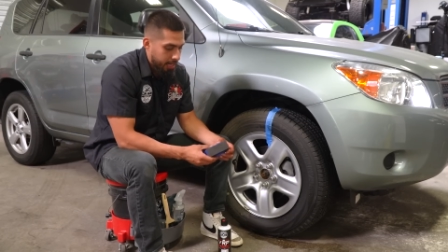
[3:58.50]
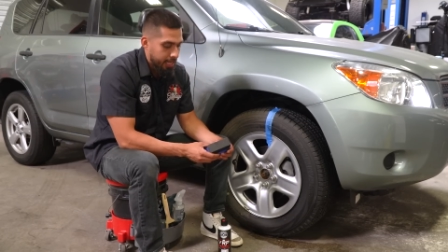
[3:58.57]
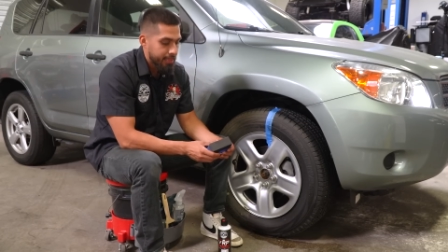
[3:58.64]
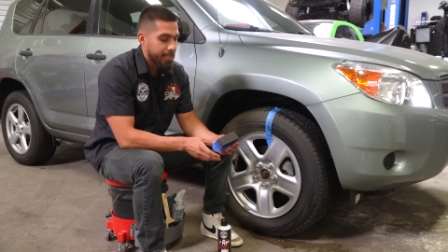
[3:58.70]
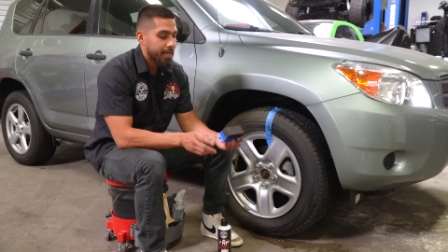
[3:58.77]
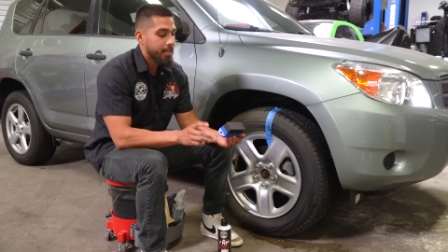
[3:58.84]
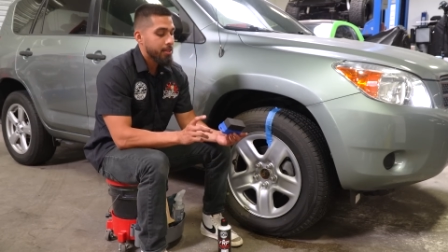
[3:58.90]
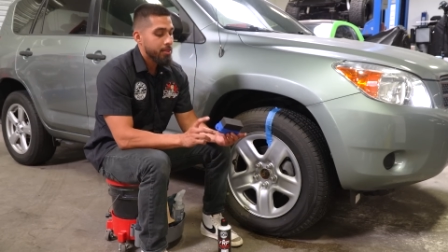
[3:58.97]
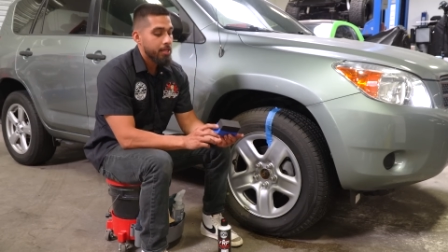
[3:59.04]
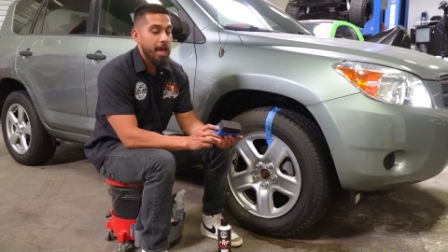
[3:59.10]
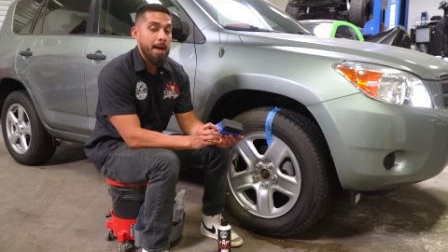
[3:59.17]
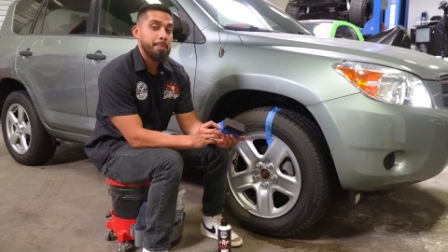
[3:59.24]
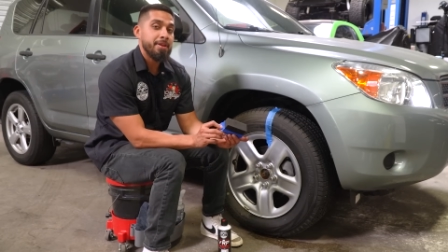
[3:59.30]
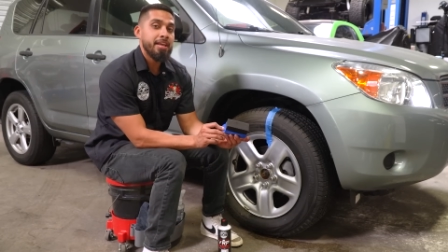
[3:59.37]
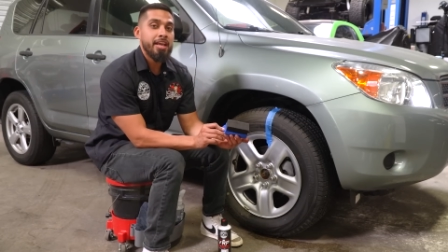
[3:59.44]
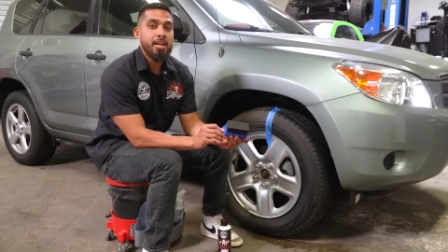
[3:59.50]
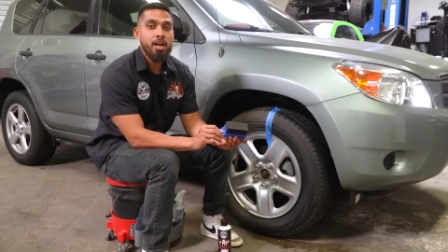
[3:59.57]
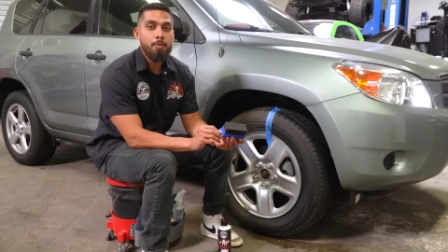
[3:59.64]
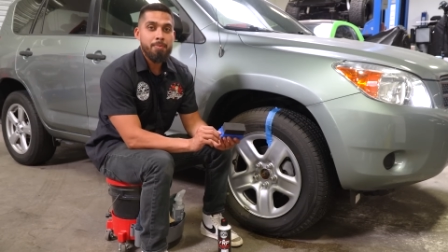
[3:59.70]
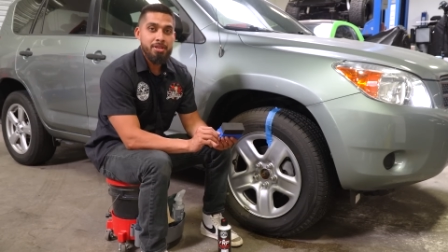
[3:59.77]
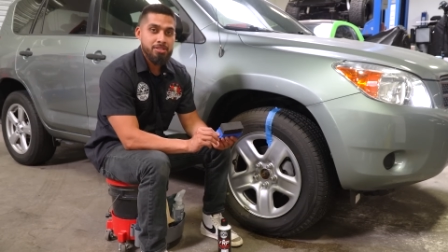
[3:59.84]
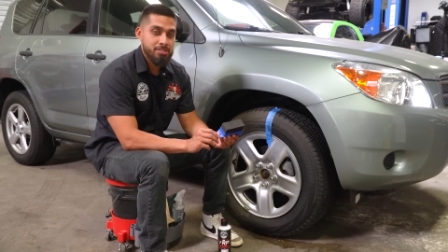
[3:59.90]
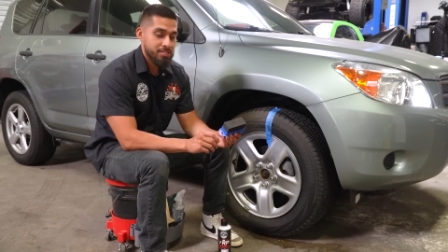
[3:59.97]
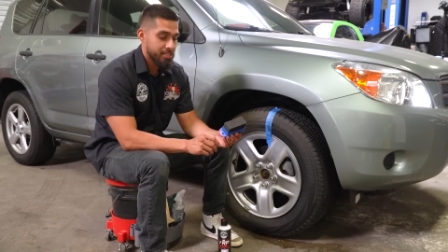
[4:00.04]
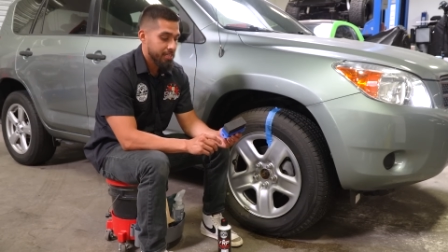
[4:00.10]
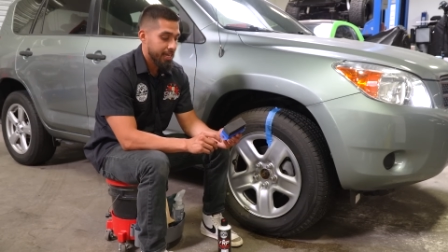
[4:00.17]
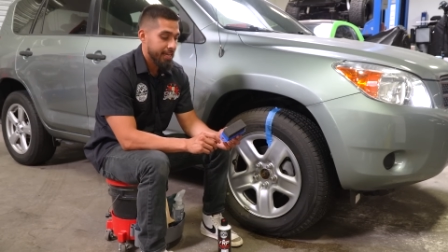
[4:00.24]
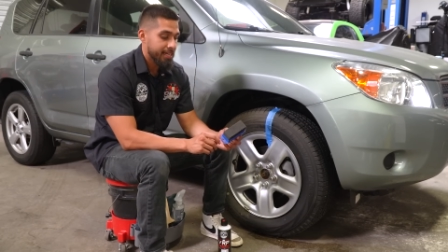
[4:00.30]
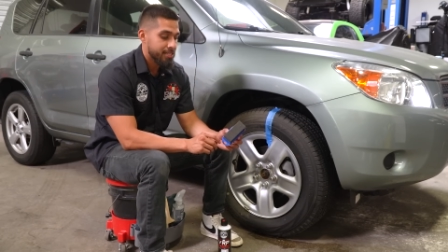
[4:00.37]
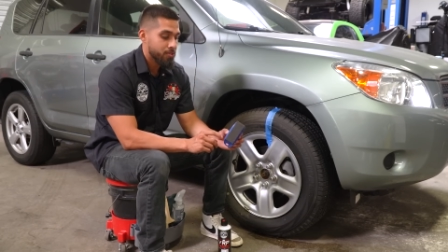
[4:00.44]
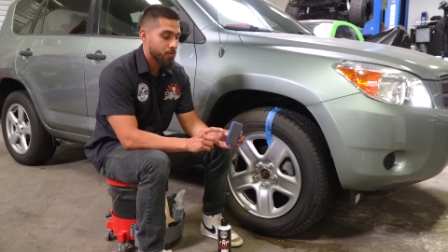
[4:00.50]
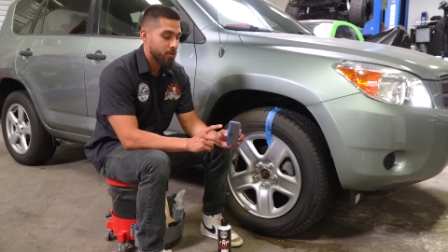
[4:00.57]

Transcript: And then the applicator I'll be using today is